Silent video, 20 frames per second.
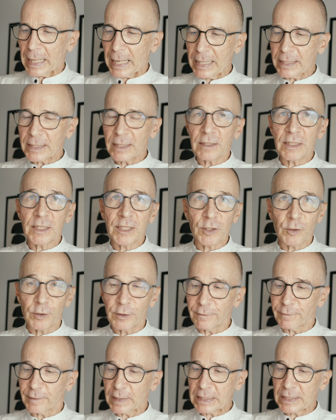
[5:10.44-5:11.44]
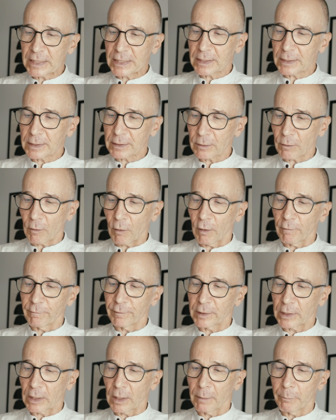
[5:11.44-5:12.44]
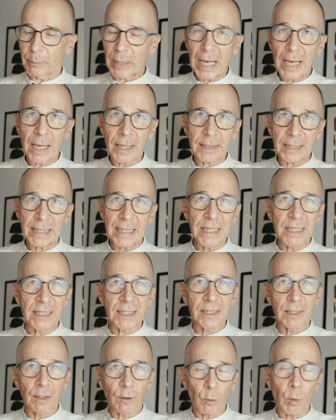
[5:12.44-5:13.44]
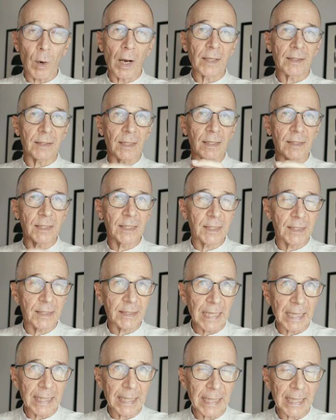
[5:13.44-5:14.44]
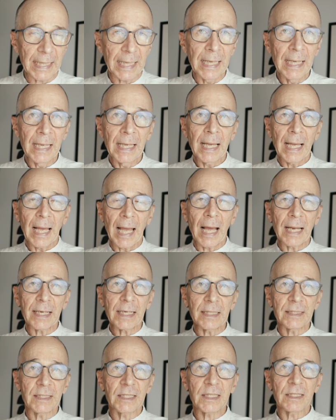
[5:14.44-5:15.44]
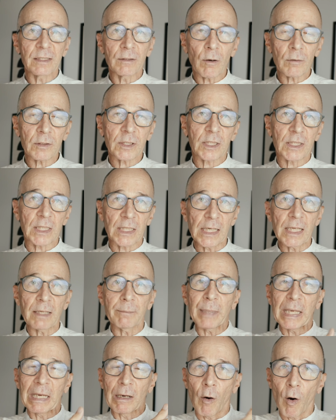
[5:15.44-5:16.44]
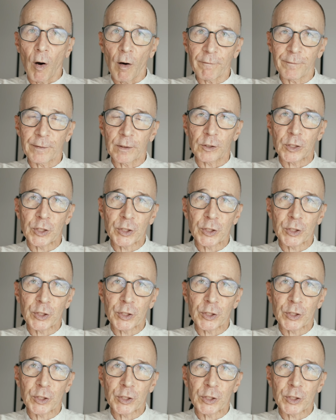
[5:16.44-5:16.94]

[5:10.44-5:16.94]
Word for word: inner surface of the pad is quite sticky and it's not slipping off your